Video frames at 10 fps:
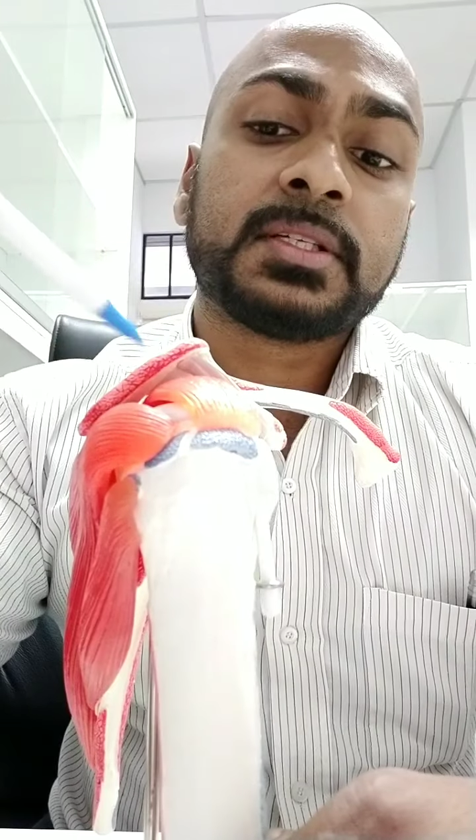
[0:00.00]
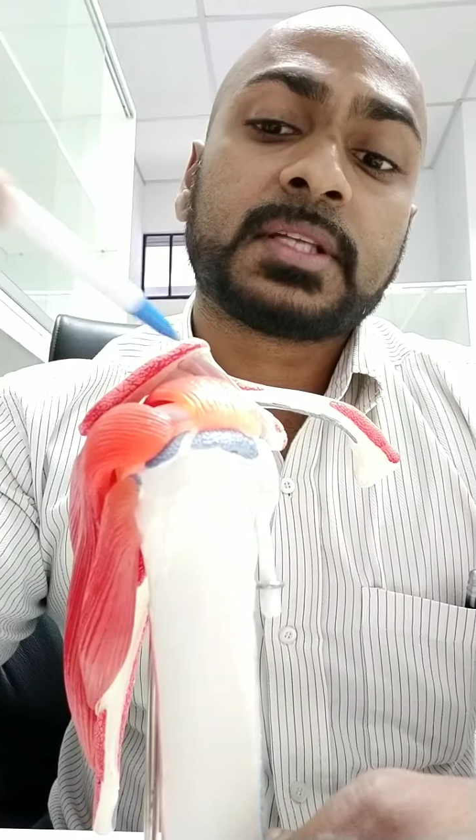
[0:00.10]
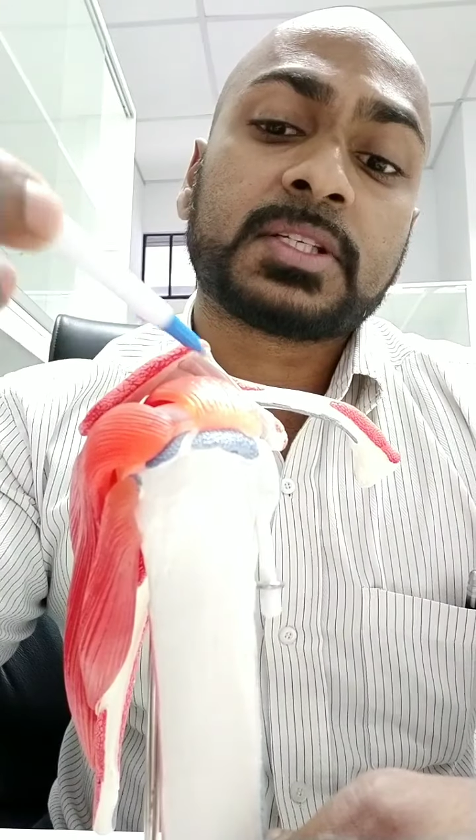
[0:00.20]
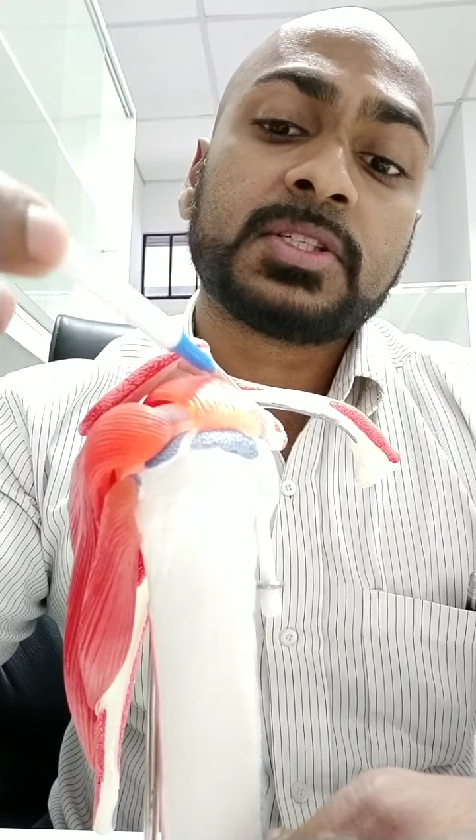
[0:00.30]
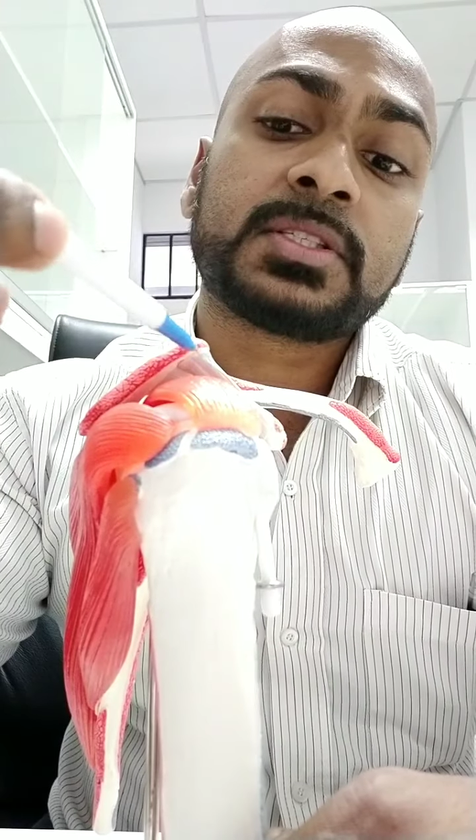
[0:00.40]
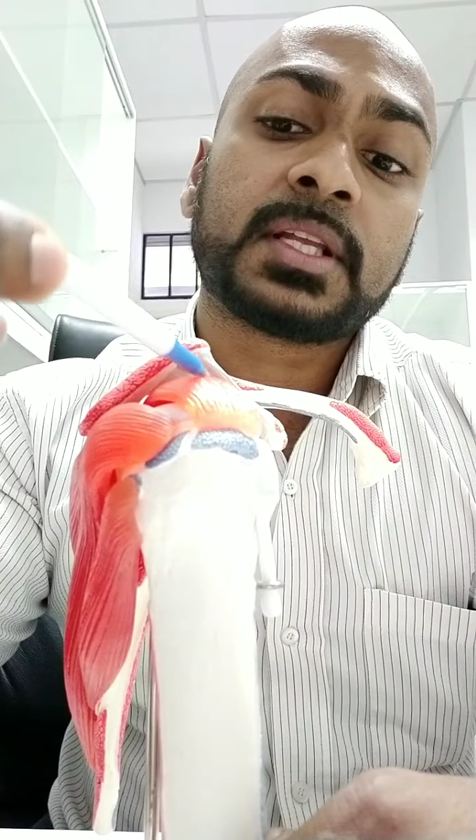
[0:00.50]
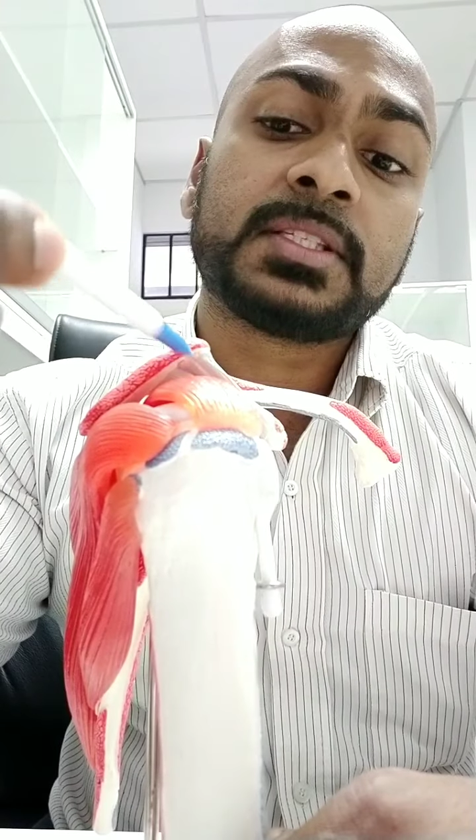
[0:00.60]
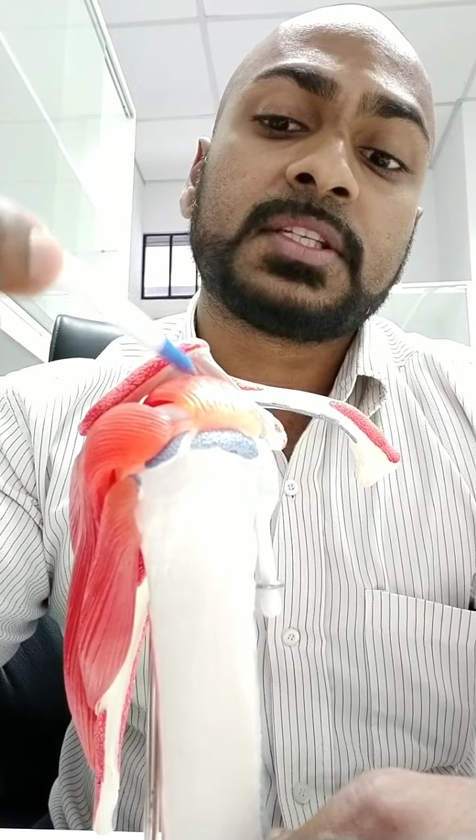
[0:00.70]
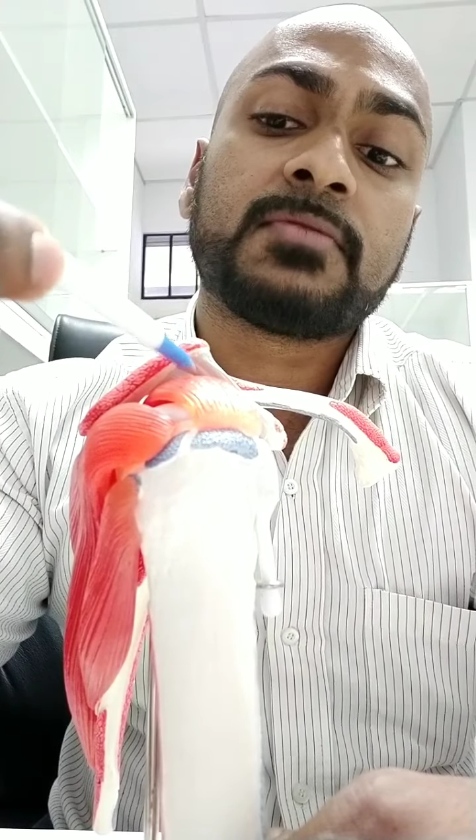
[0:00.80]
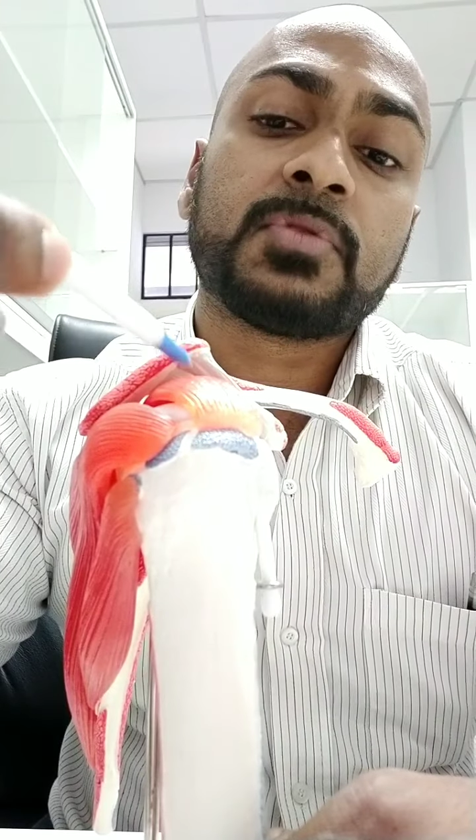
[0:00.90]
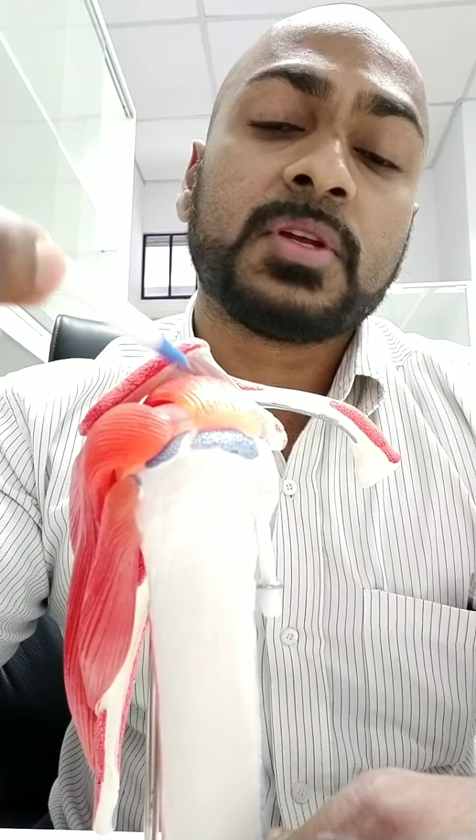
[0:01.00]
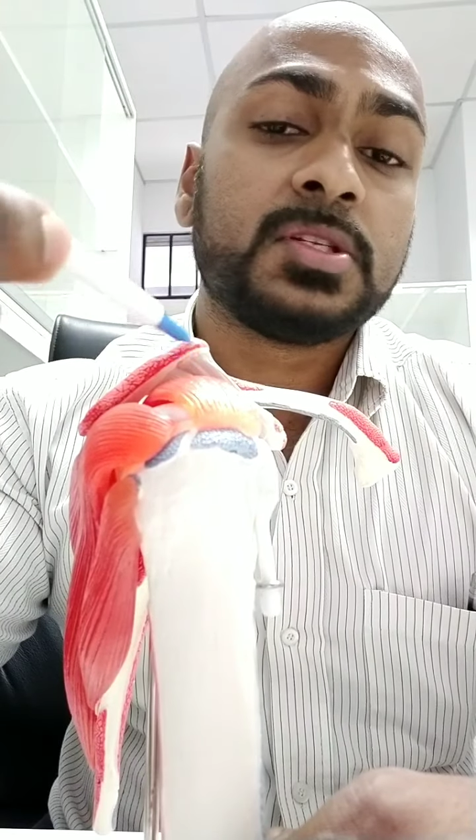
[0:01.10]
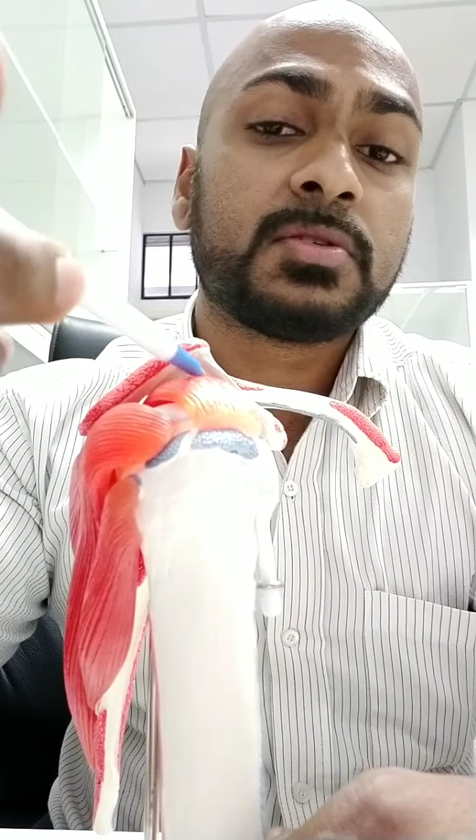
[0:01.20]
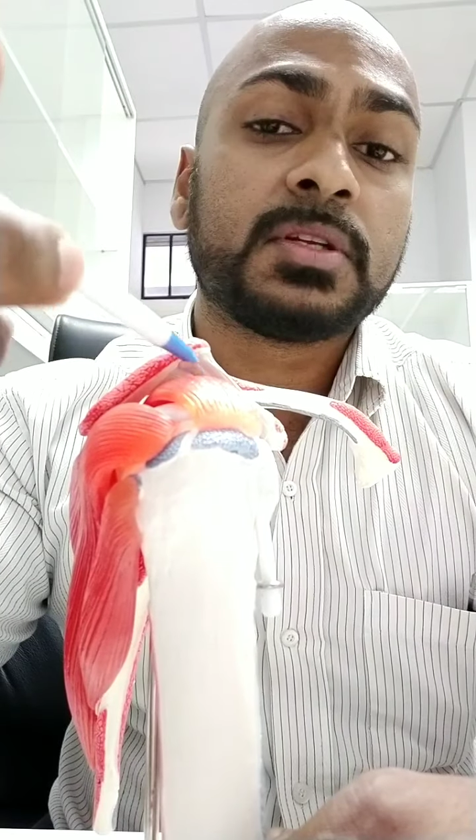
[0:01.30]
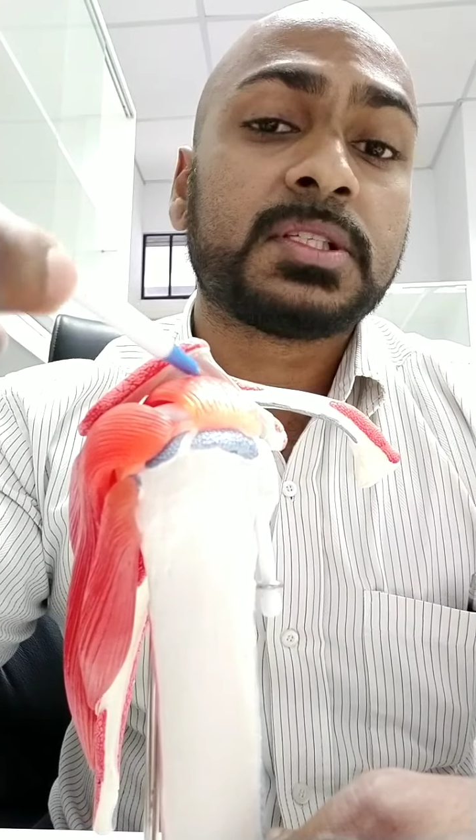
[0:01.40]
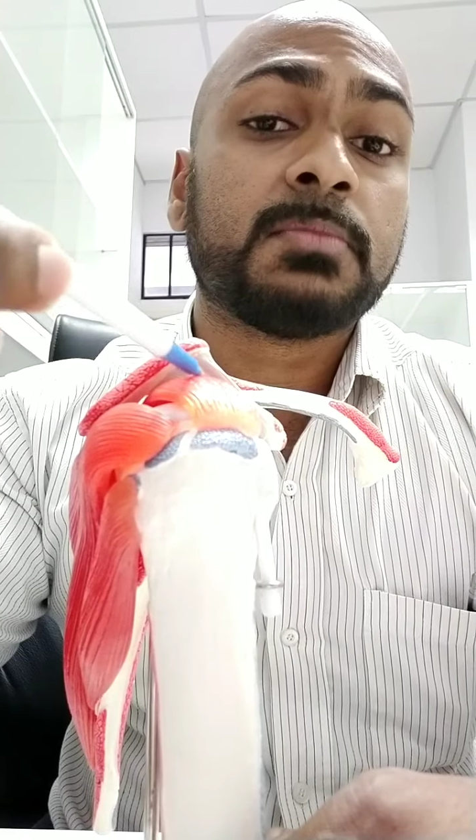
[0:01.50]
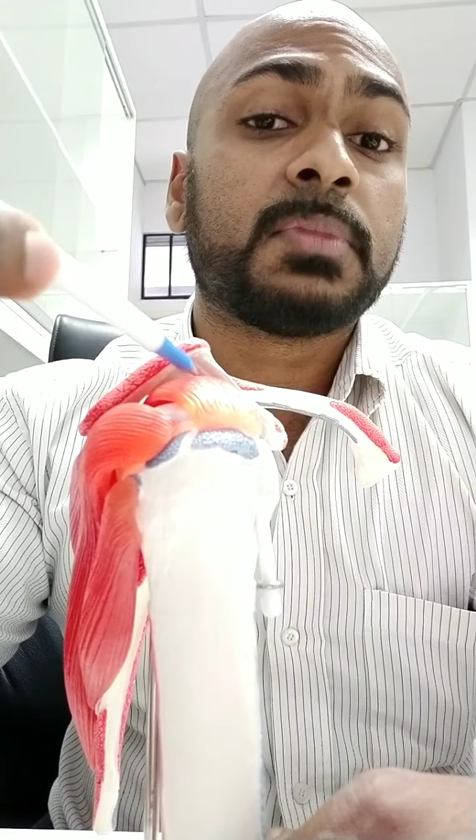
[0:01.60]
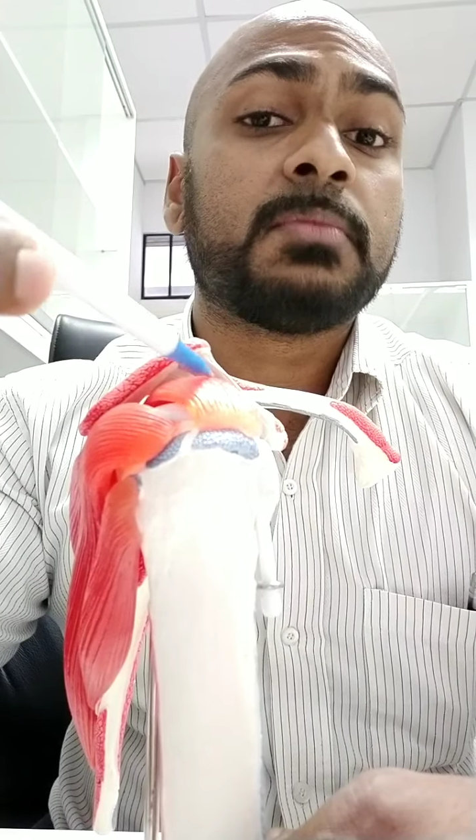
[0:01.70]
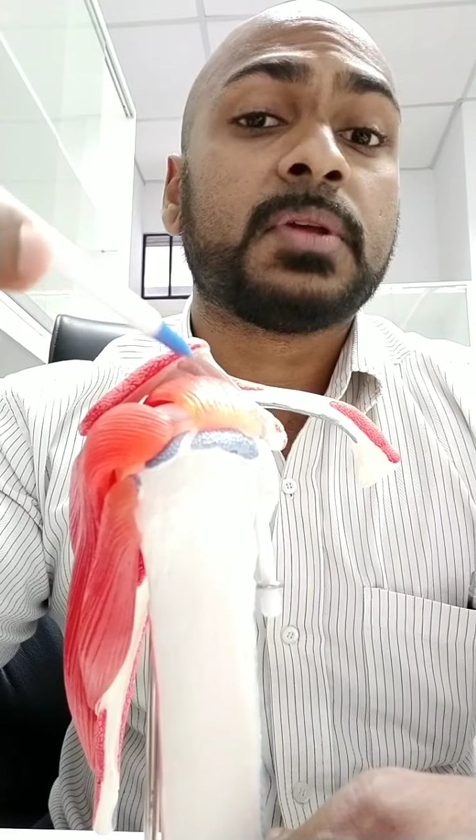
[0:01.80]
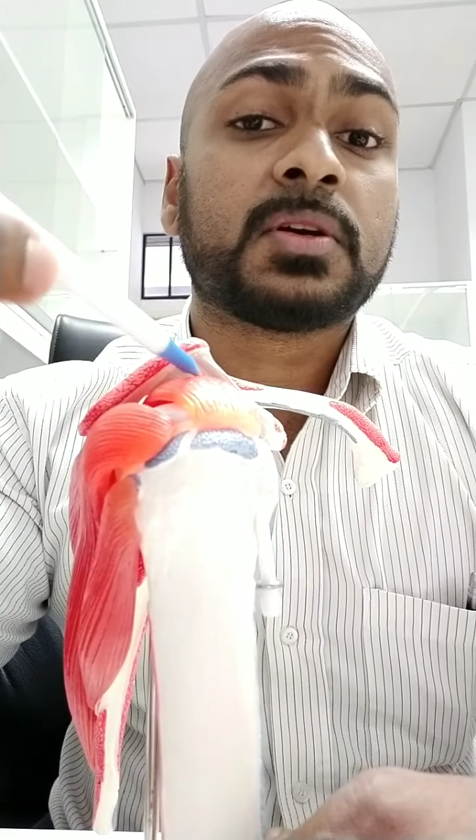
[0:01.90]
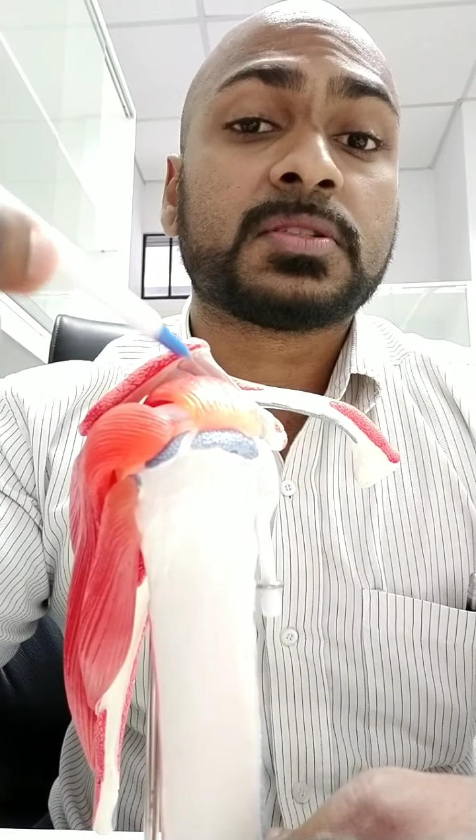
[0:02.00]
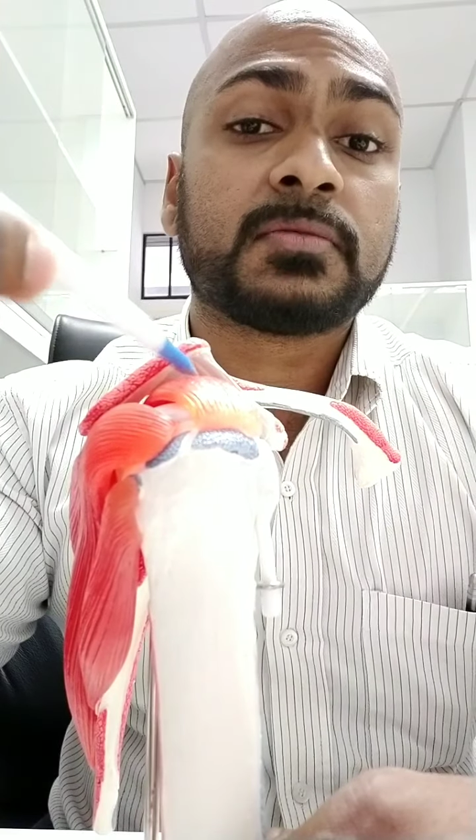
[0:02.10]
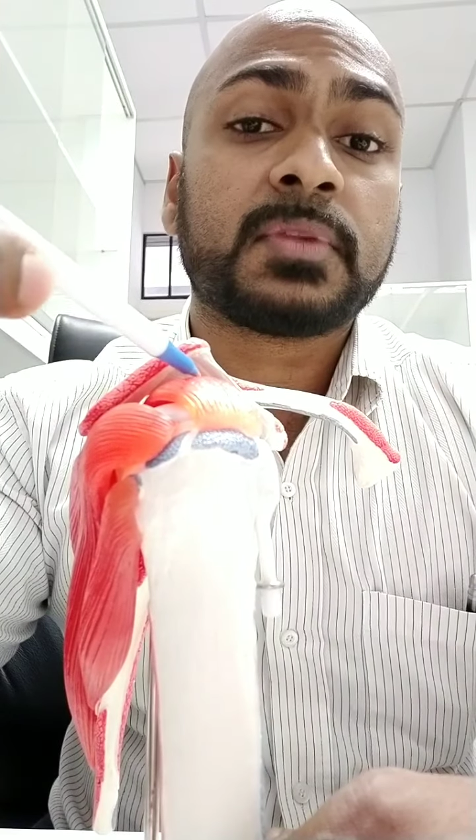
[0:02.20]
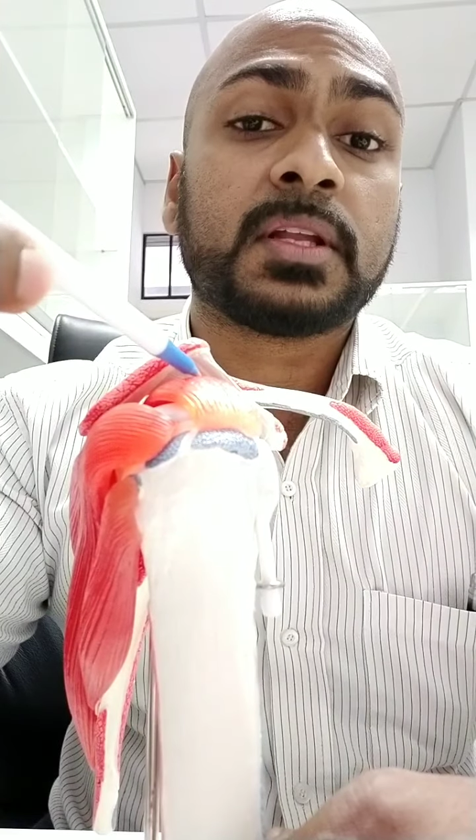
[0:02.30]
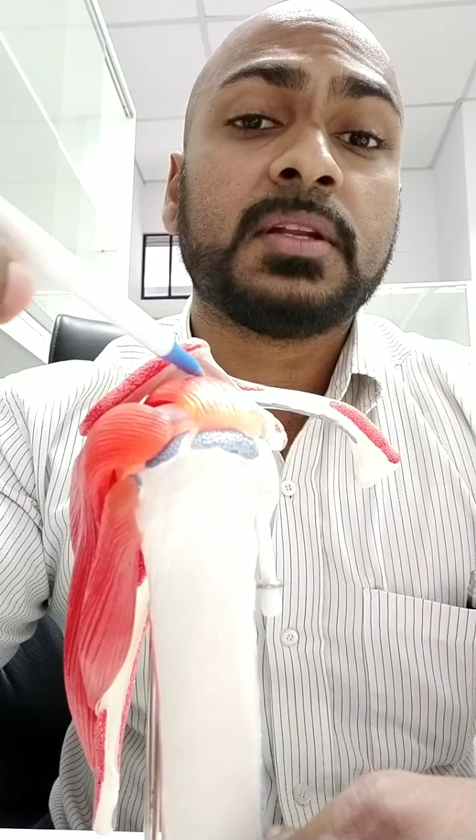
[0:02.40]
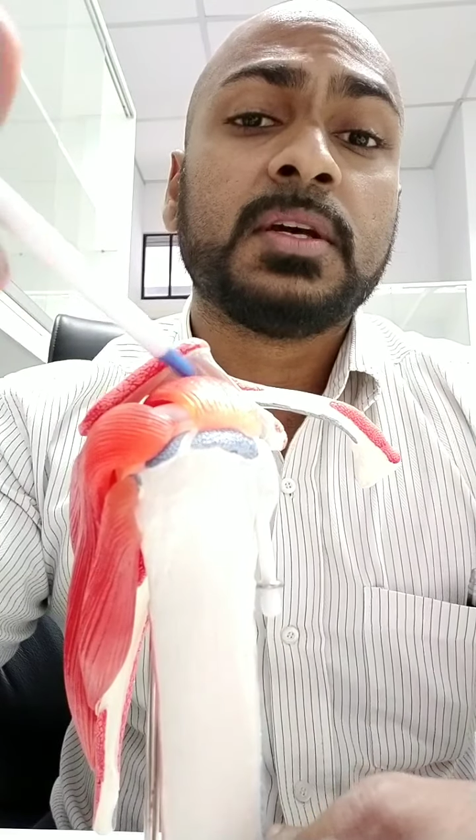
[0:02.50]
is actually sensitive to injury simply because of that.